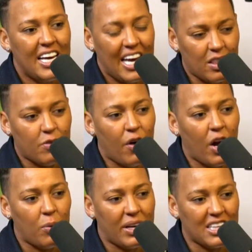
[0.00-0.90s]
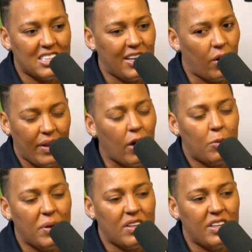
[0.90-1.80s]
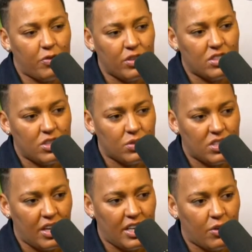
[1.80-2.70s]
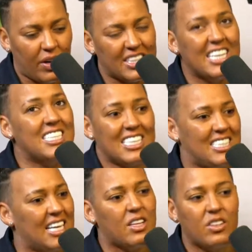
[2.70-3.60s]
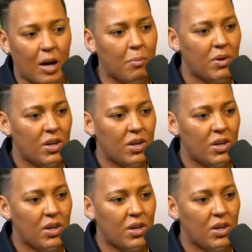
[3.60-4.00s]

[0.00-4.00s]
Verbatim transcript: in the final against Lyon, that would have been the difference to a mm. certain degree. It's easier said than done.